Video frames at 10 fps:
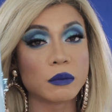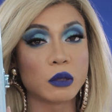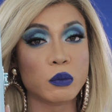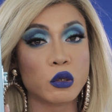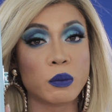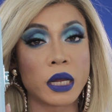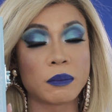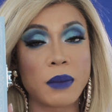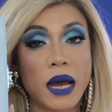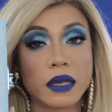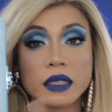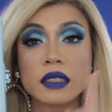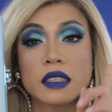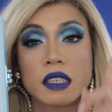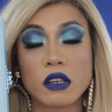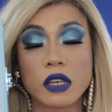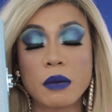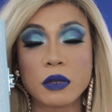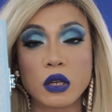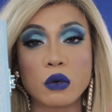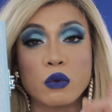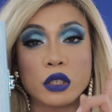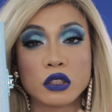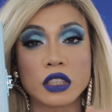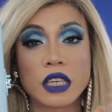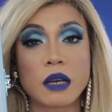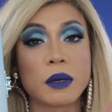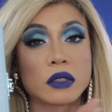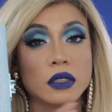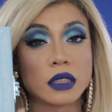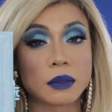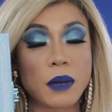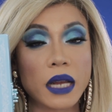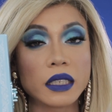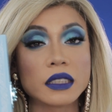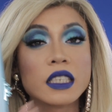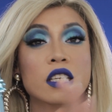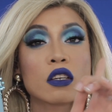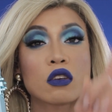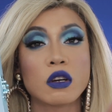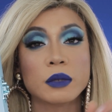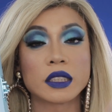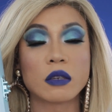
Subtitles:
the BlueBLood palette, let me know what you think about this palette. Comment down